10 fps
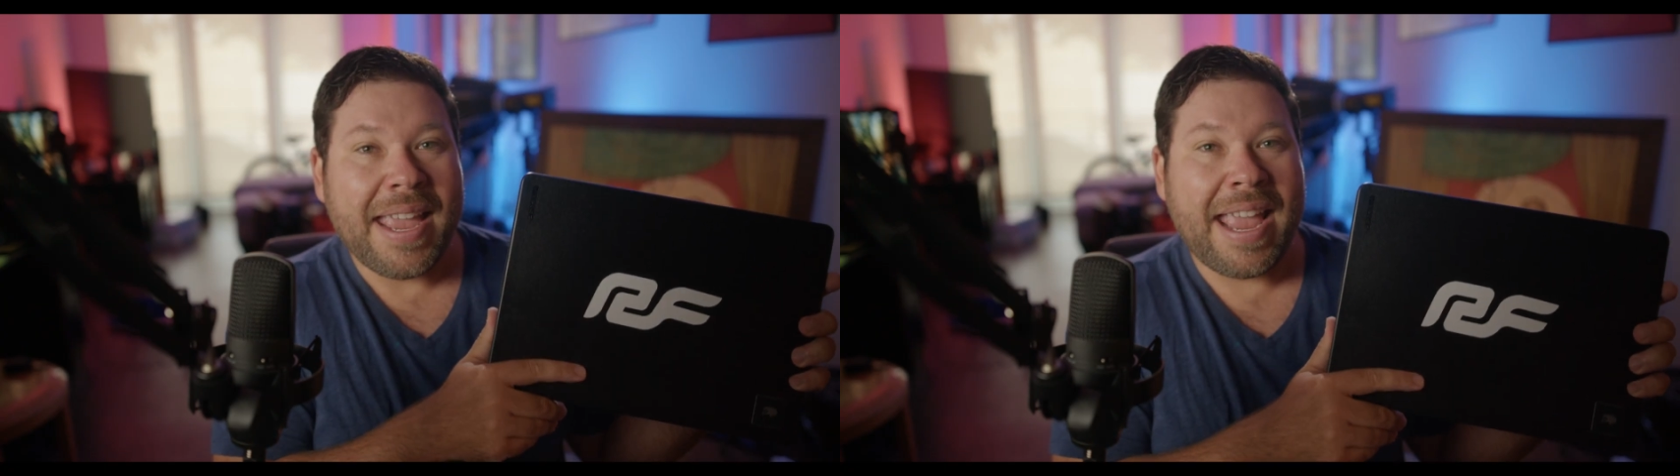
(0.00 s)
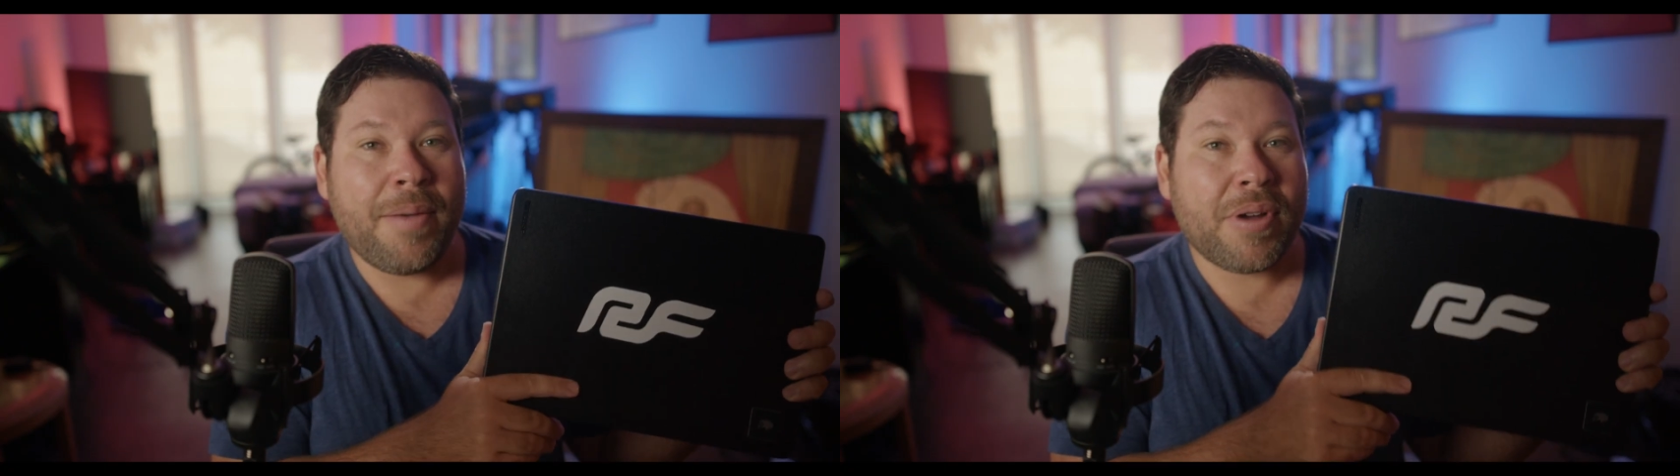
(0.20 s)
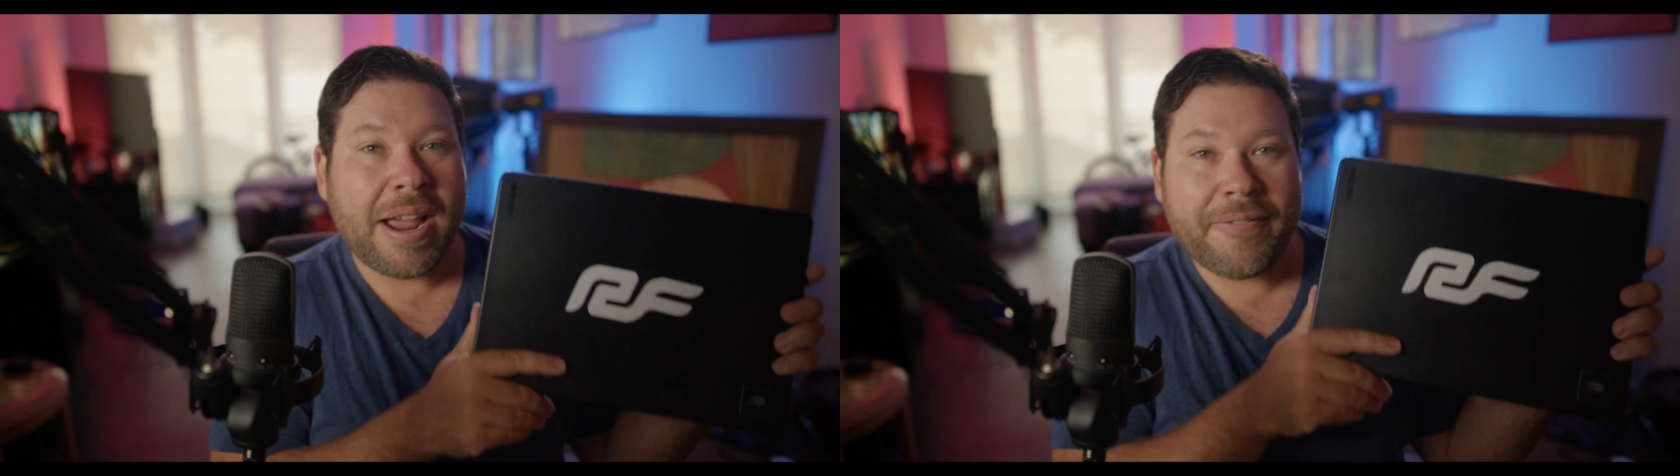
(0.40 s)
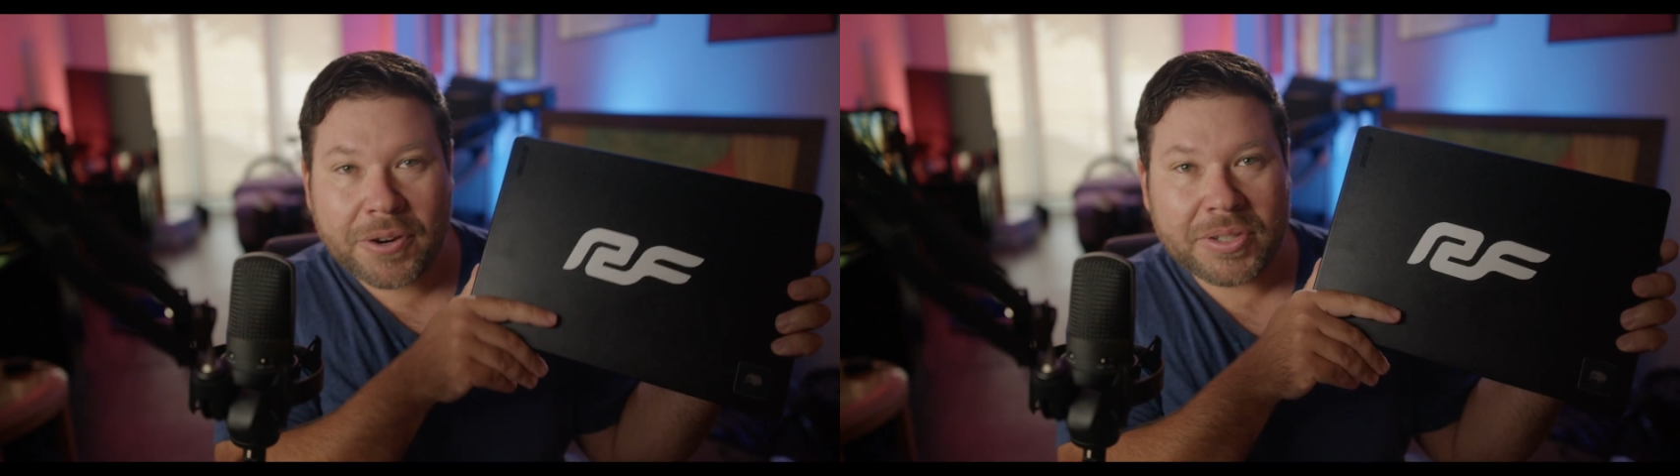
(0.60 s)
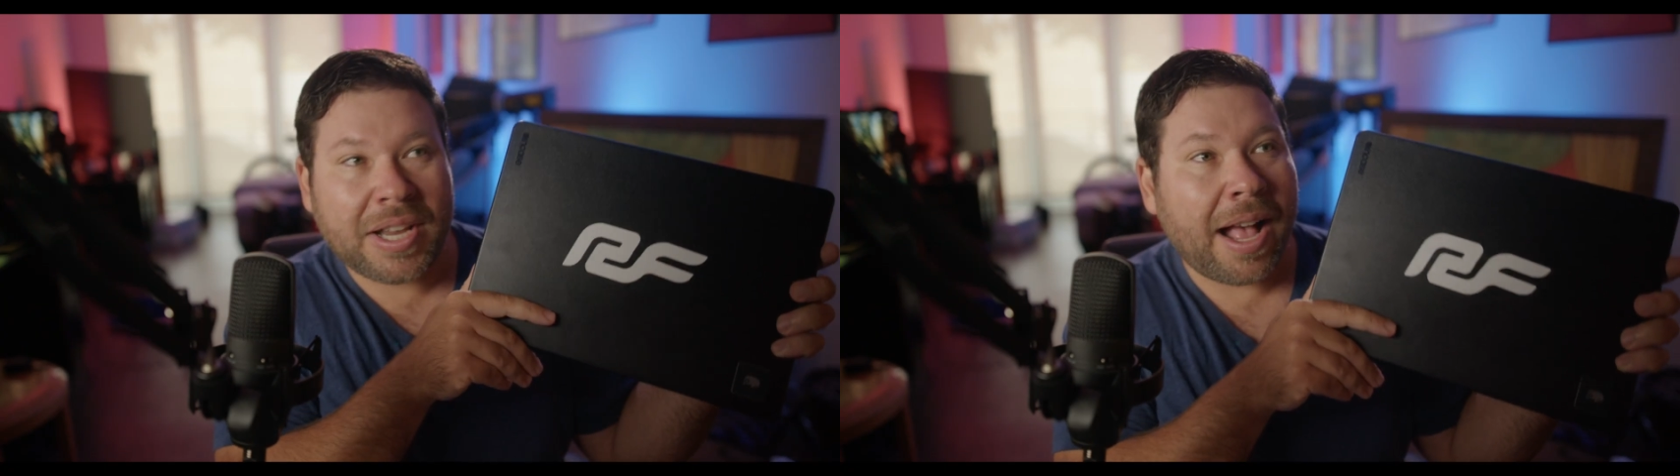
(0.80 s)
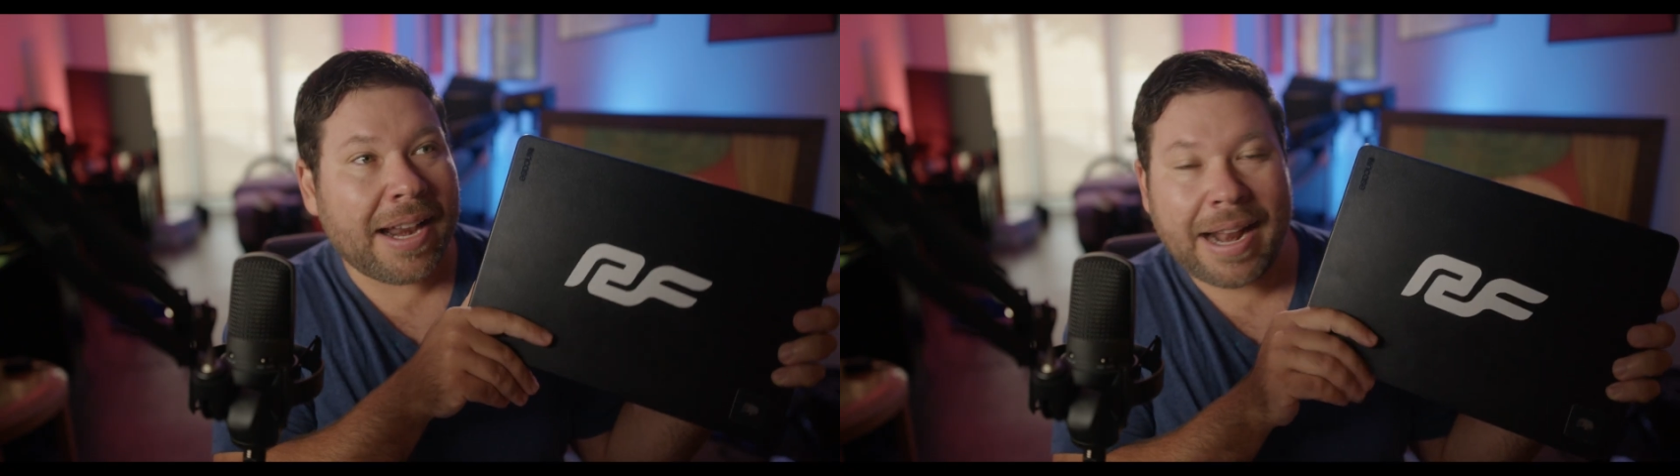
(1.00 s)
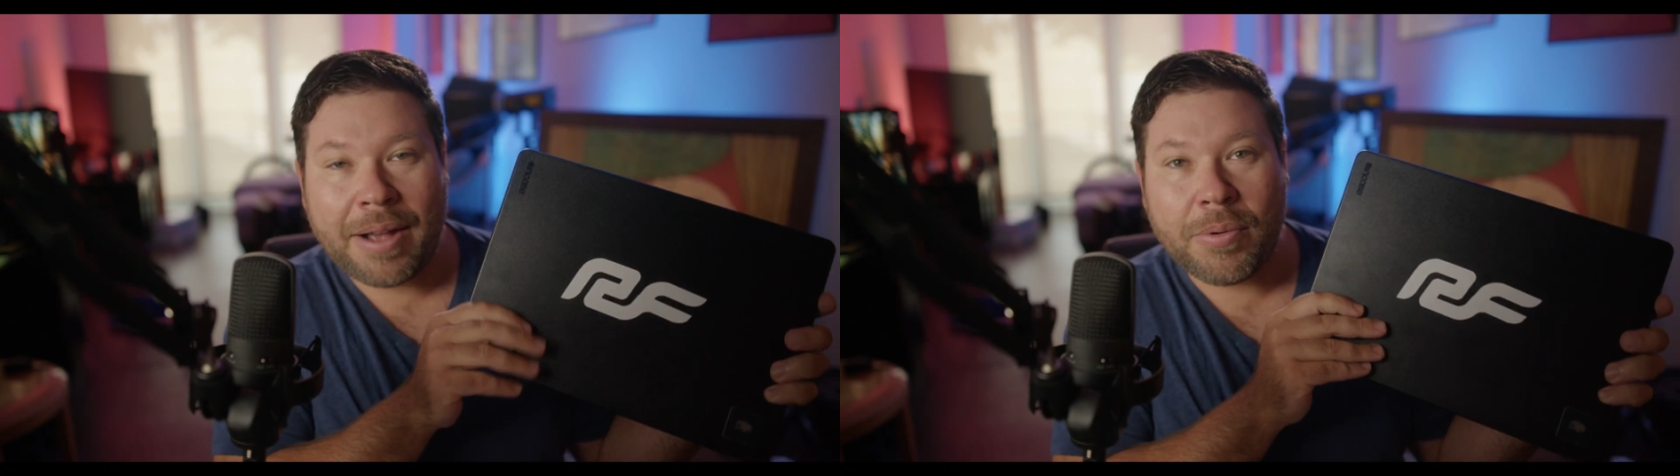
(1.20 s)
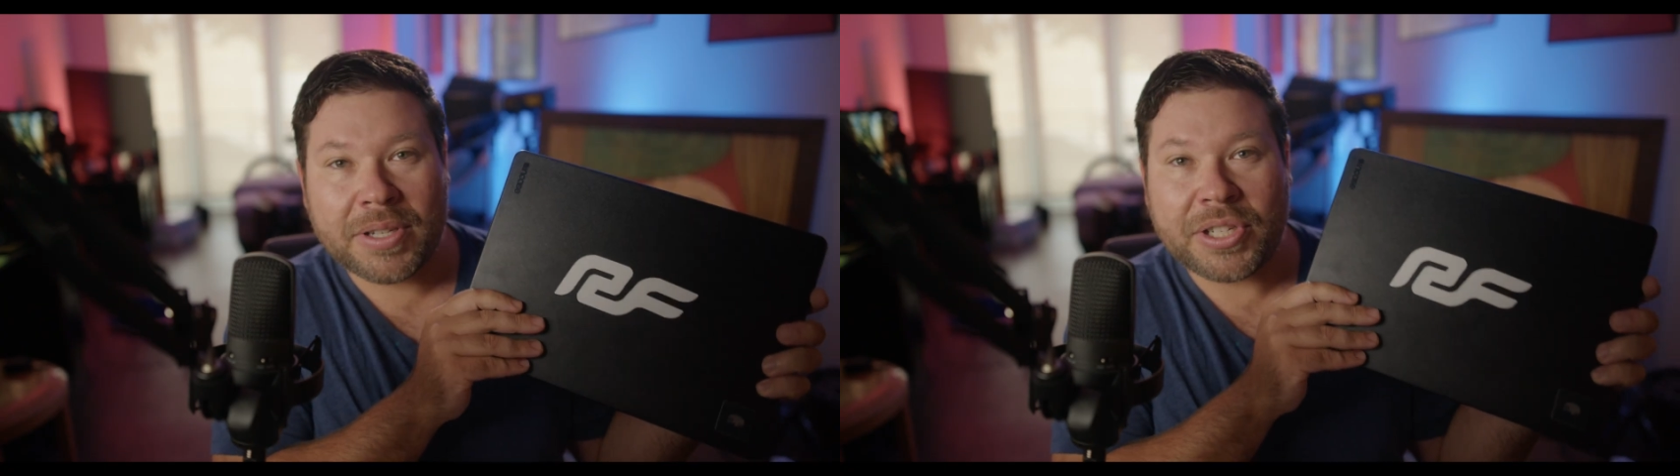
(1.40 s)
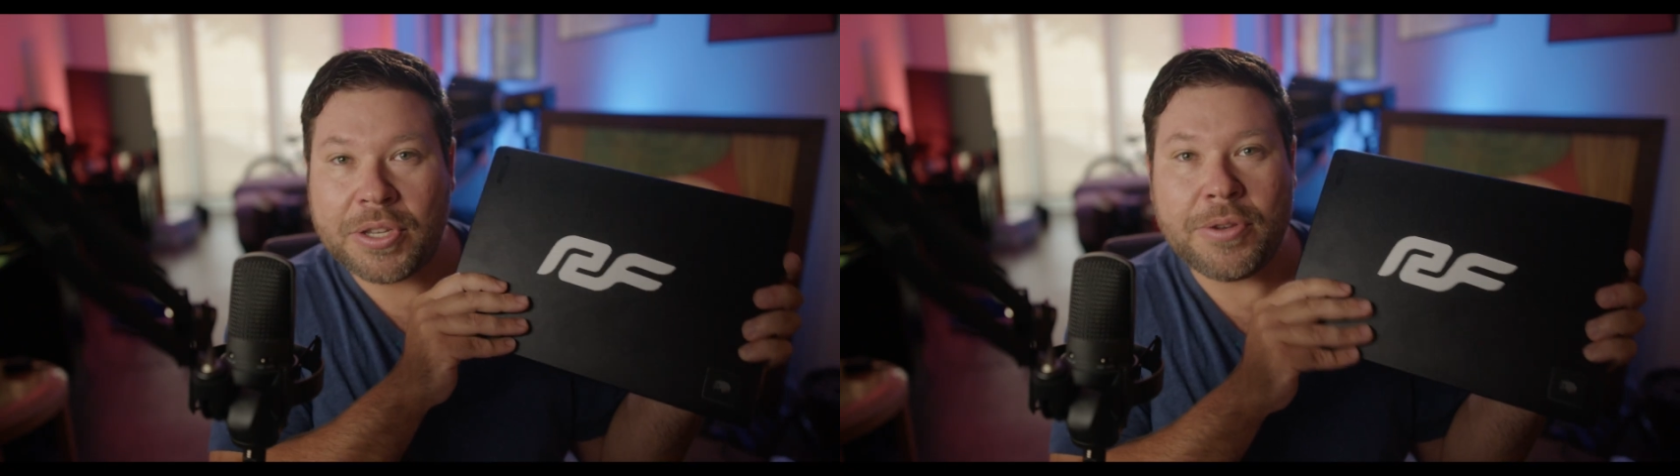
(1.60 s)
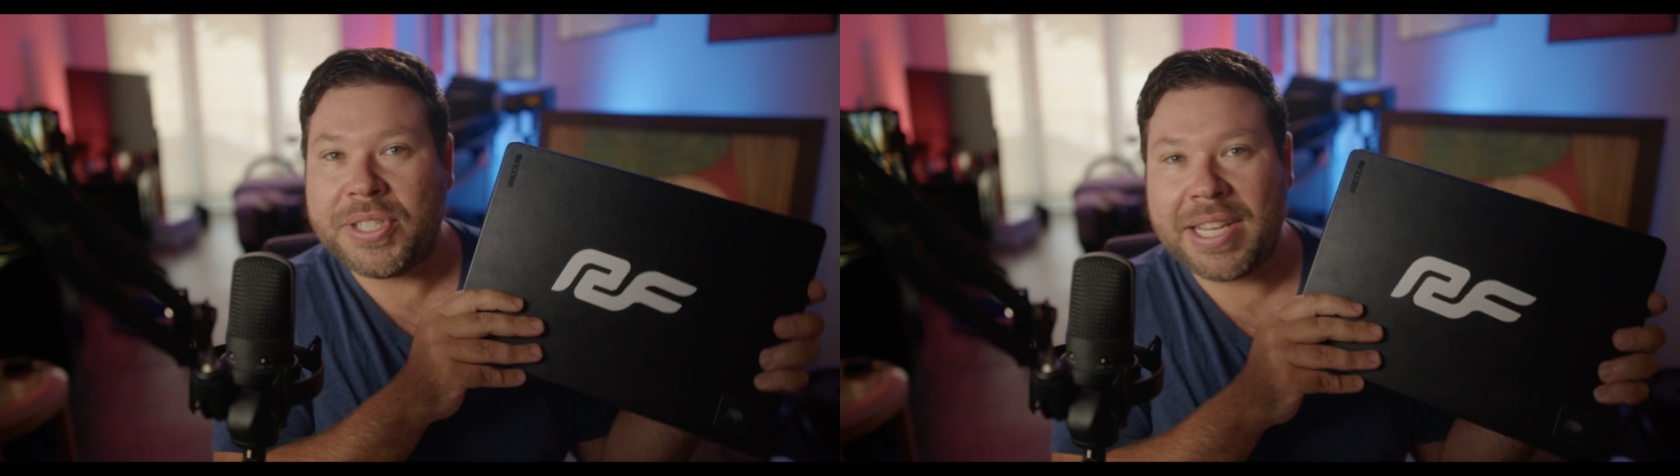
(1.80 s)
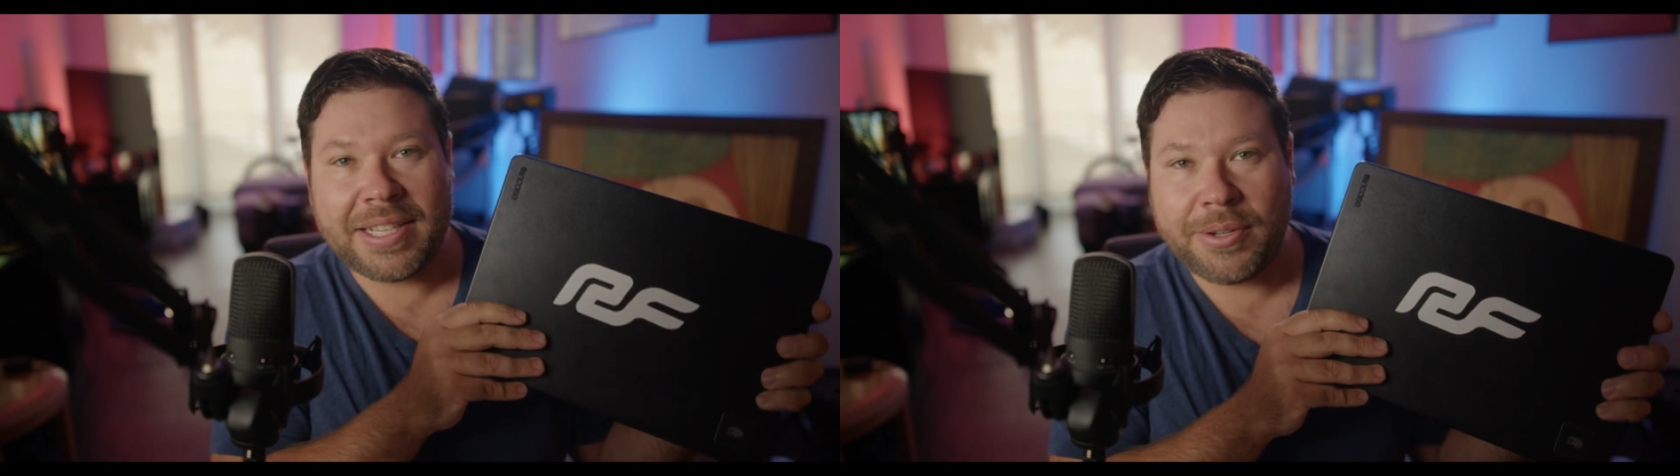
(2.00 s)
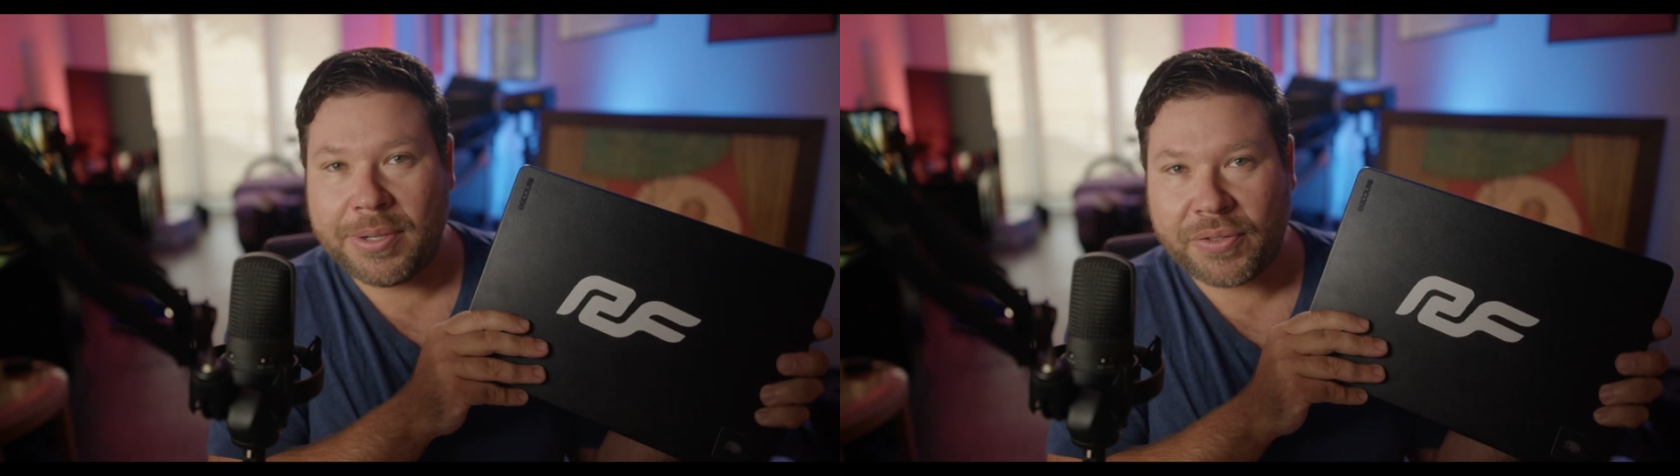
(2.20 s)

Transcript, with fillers: And when I first got it, I wasn't using it to